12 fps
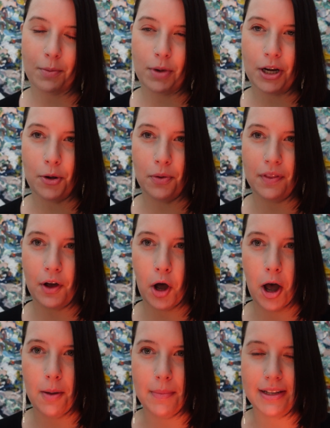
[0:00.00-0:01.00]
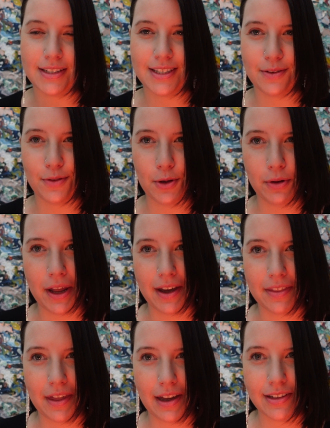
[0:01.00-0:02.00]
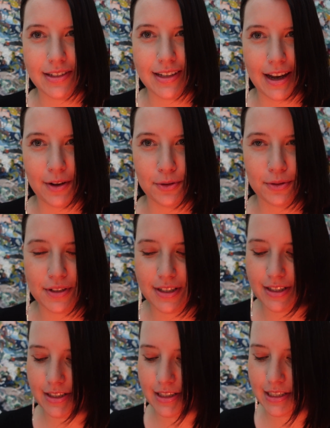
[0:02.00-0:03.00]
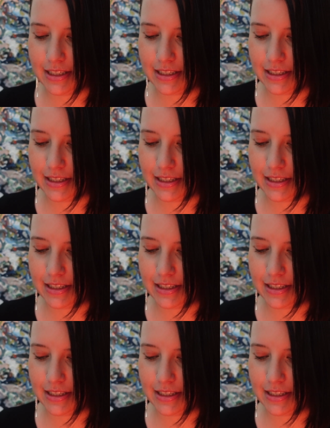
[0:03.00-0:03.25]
Let me know in the comments if you like that sound.